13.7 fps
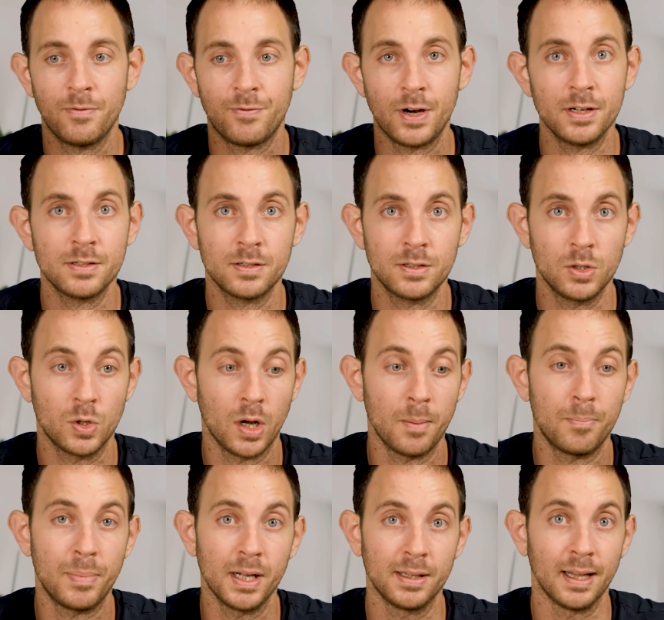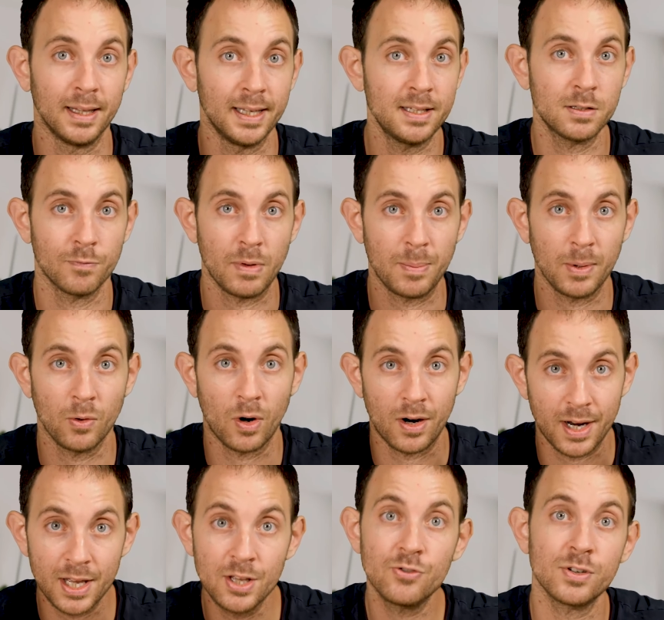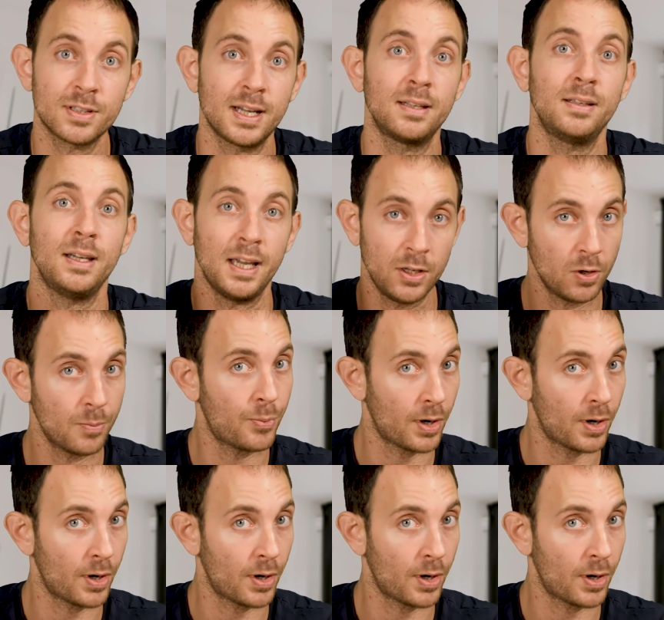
first you're going to build a list of people who are interested in your